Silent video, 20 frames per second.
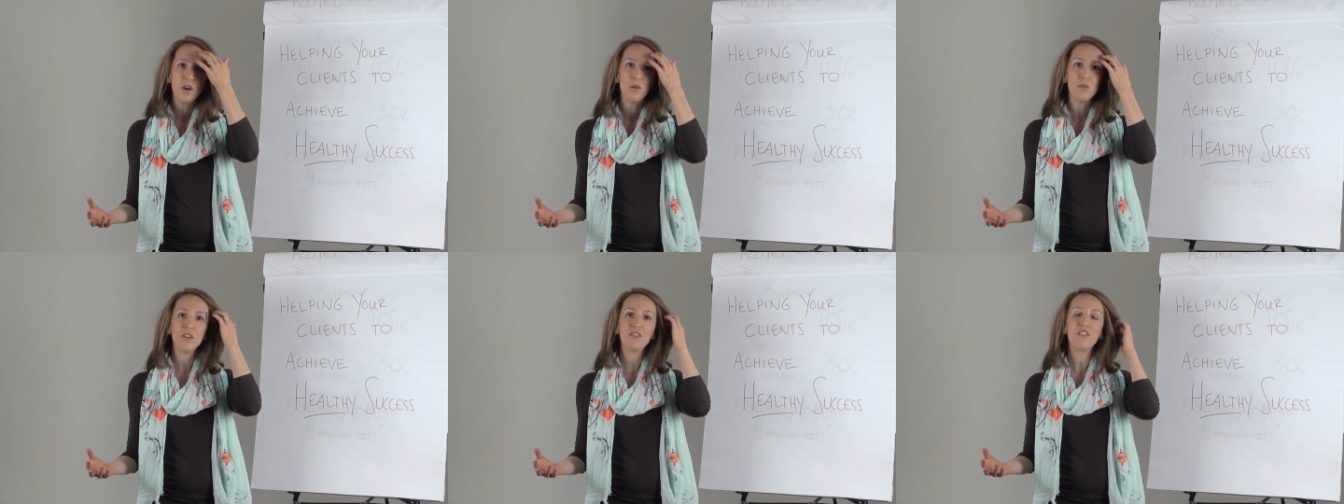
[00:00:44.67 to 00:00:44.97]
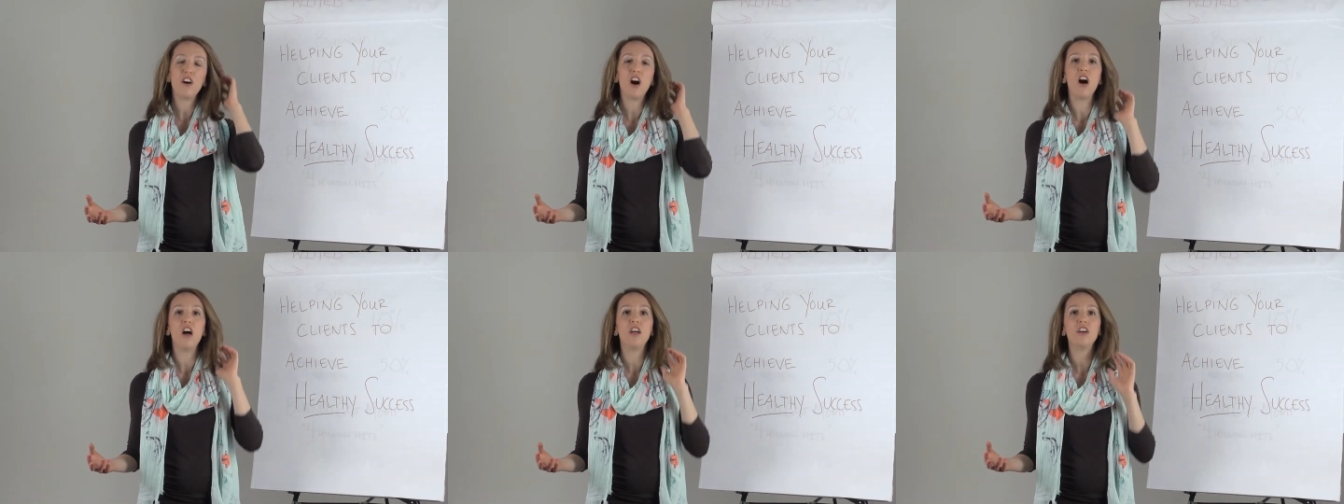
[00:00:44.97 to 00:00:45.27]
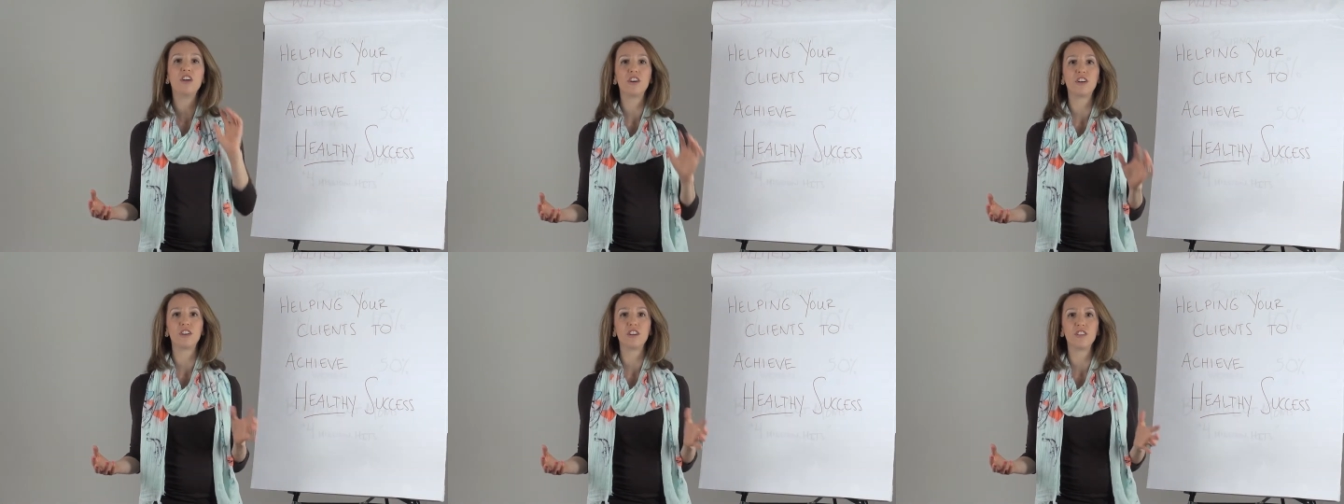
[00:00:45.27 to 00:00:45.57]
We've all
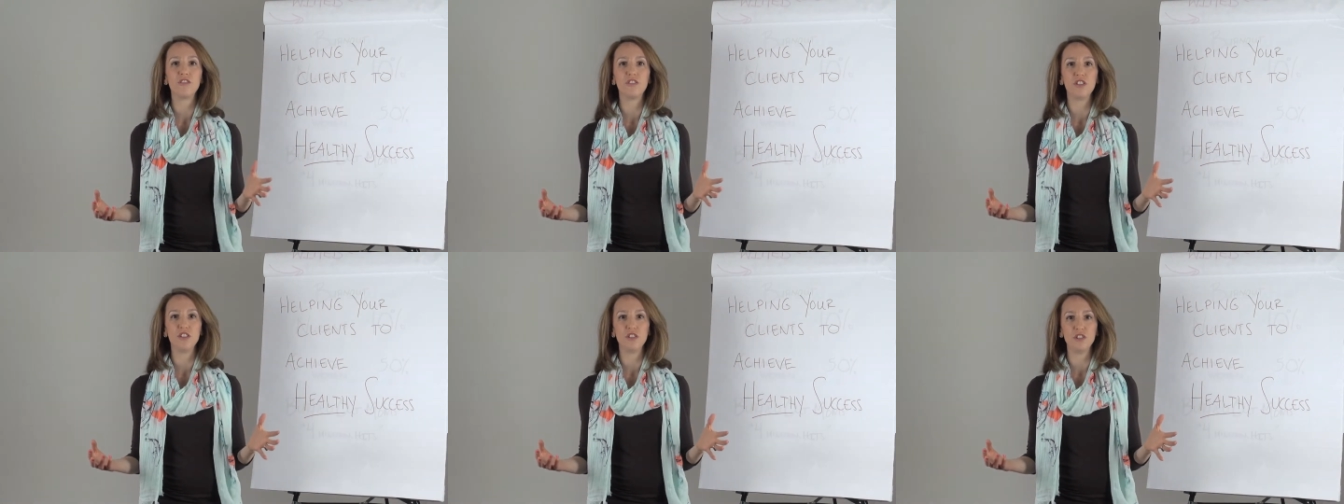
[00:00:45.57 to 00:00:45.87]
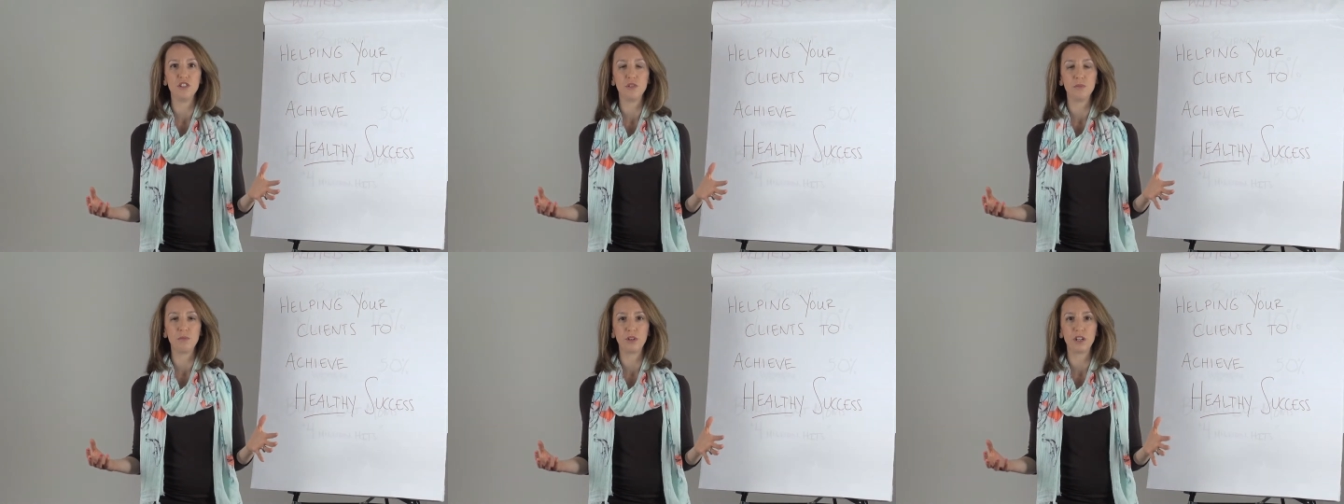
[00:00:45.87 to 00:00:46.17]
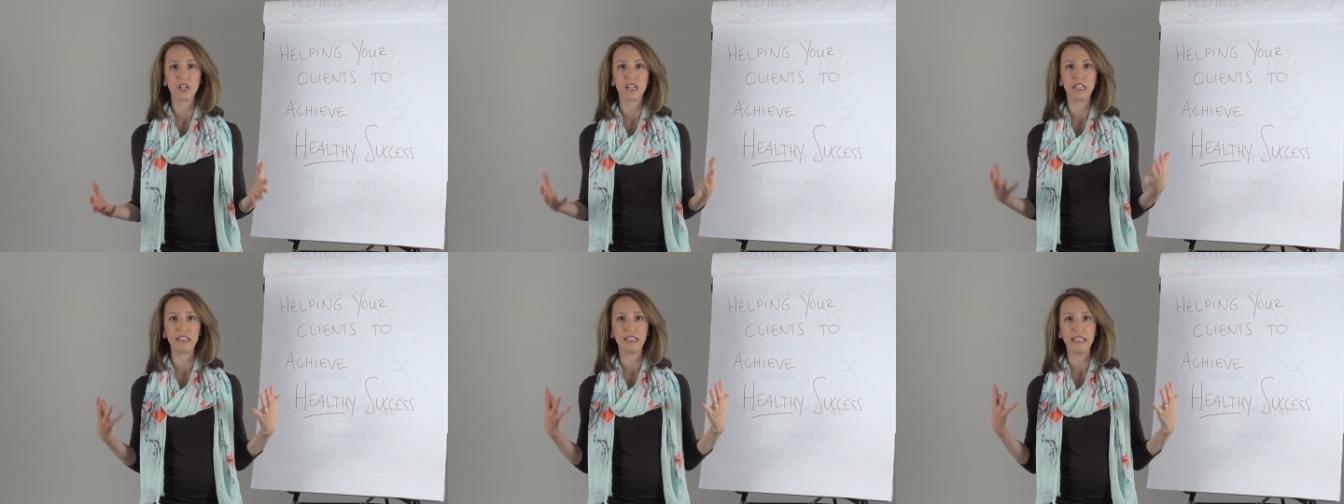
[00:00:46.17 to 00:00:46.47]
heard of the new
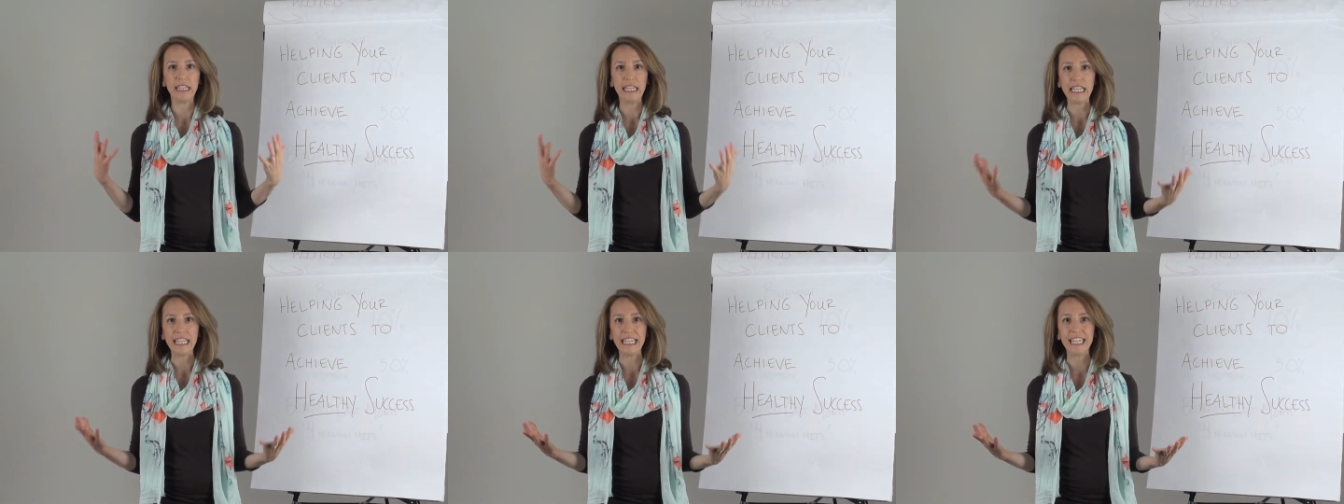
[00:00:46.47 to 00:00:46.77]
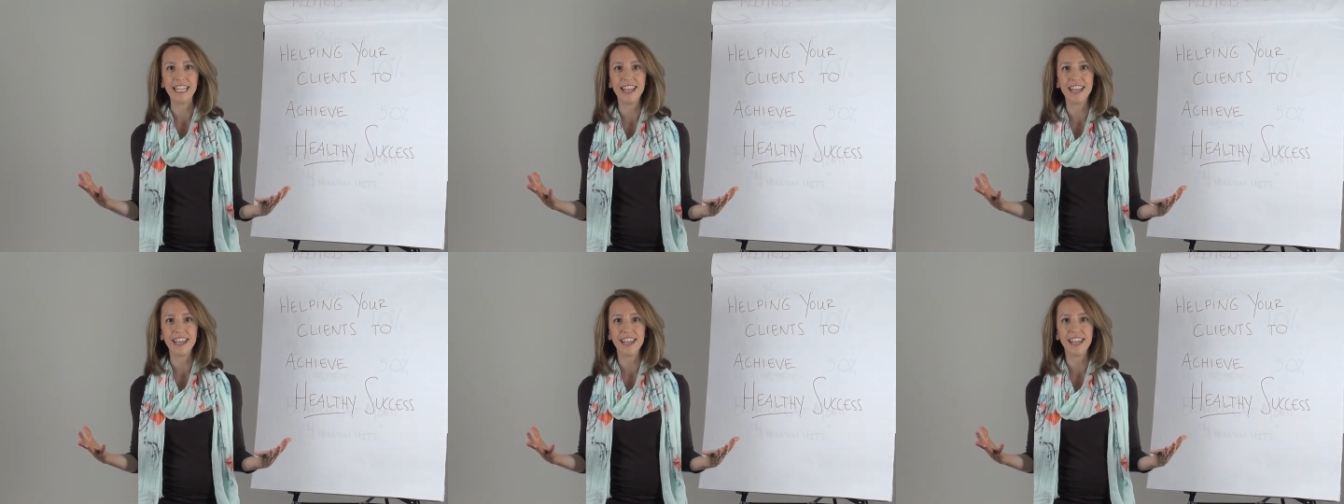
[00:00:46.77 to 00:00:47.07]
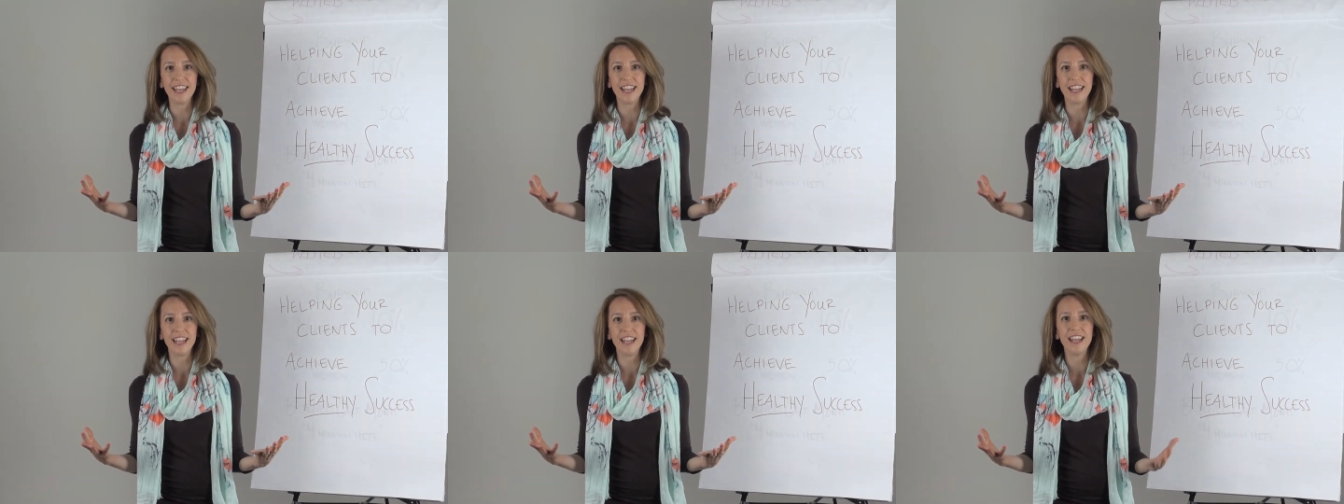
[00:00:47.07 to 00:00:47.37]
book, Lean
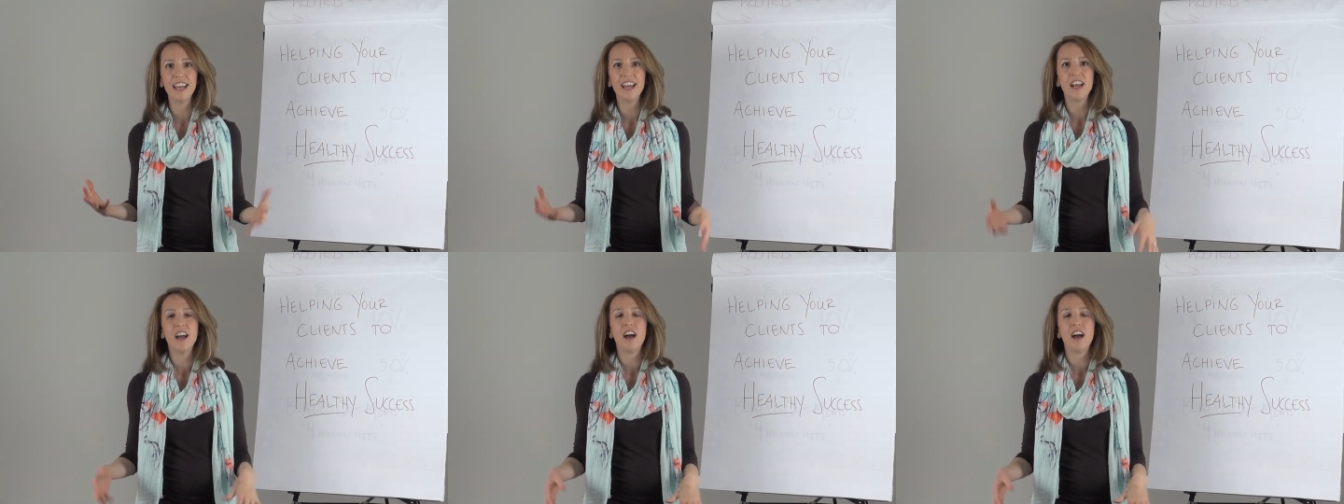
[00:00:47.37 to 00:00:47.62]
In.